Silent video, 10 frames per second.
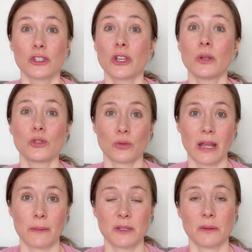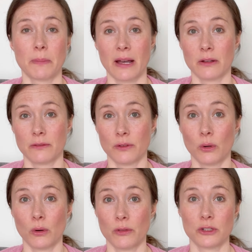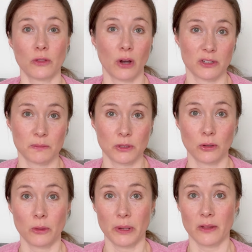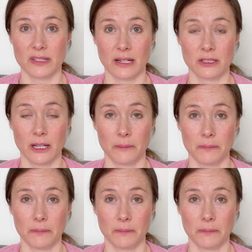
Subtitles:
2 trips back and forth to the hospital or birth centre.